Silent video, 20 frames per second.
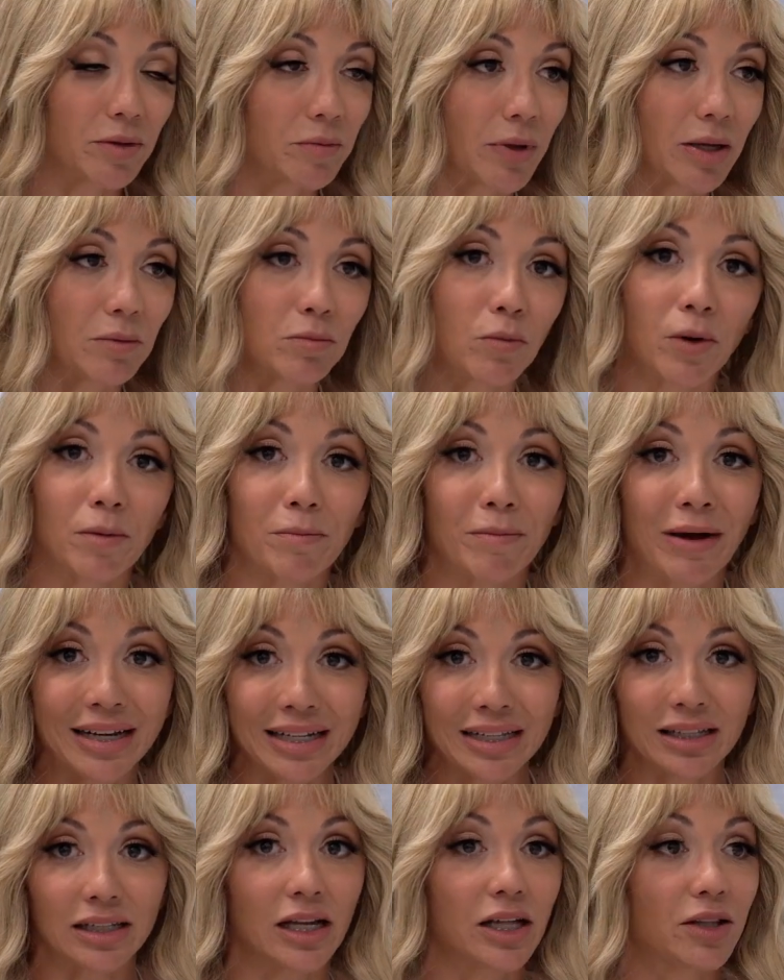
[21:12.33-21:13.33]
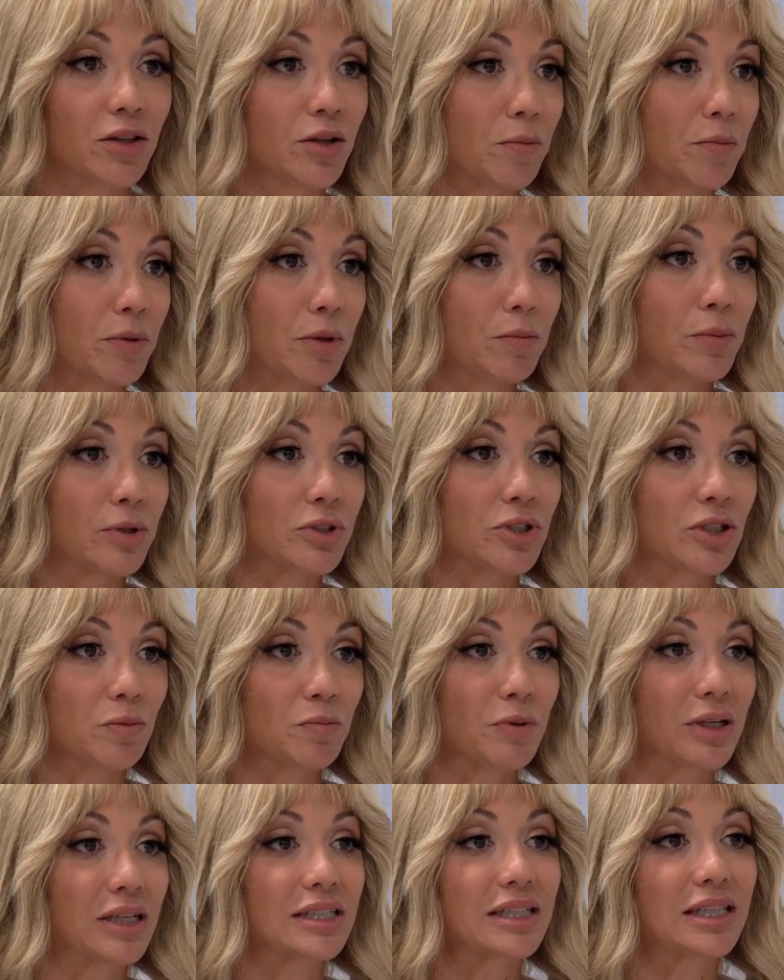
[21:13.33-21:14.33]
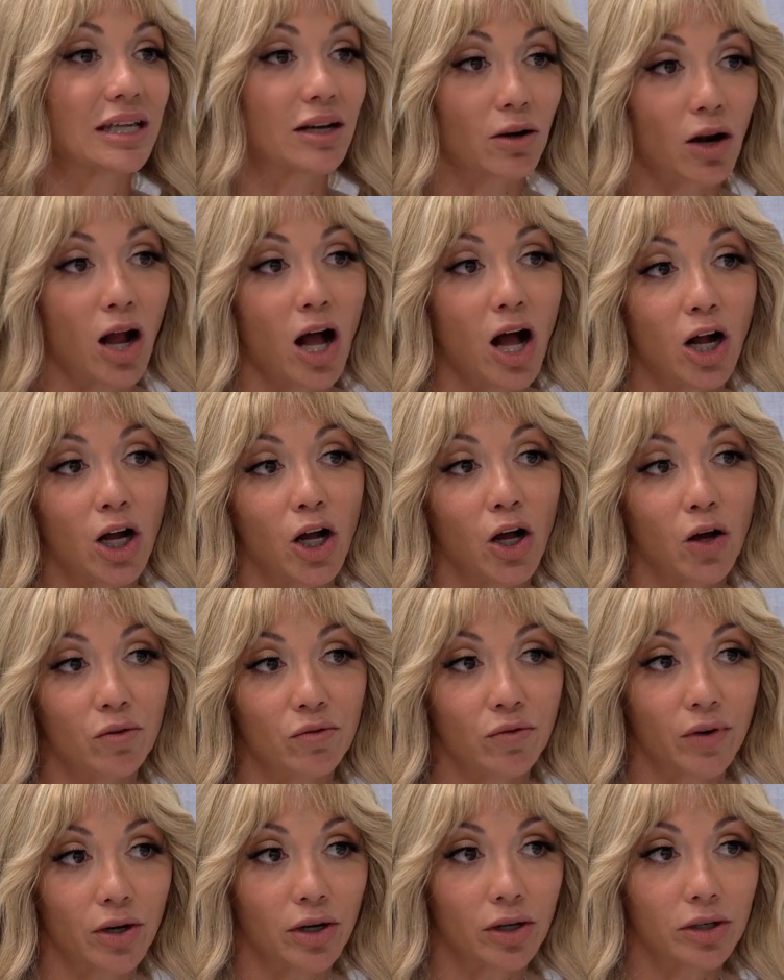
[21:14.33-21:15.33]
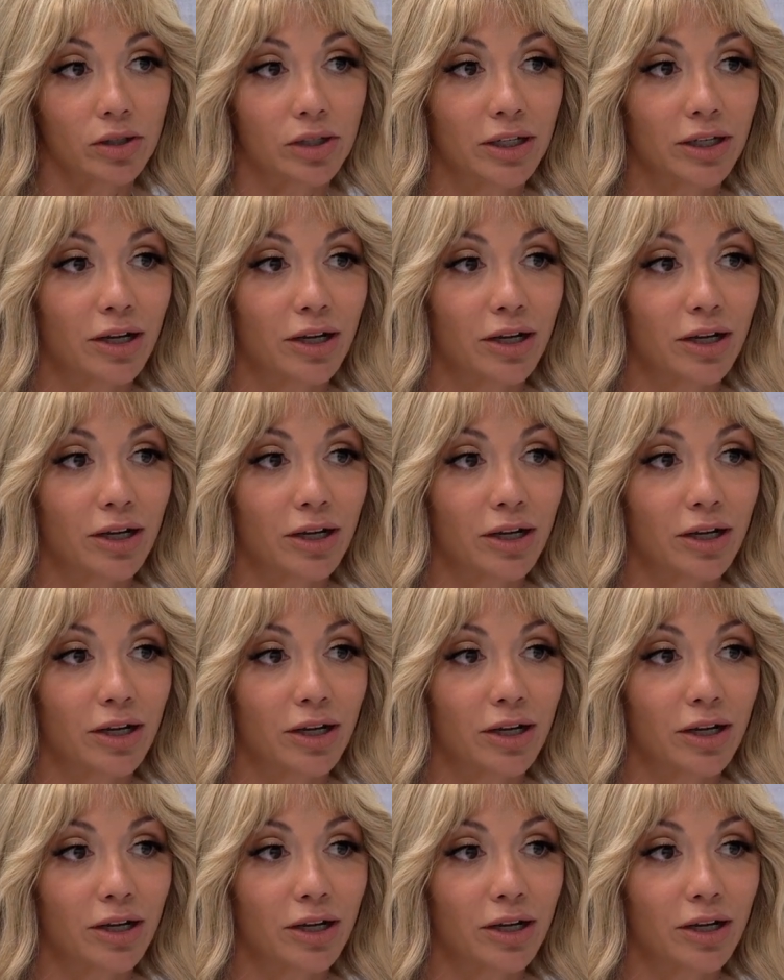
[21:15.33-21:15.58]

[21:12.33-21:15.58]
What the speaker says: make more money than other people just because they're hungover,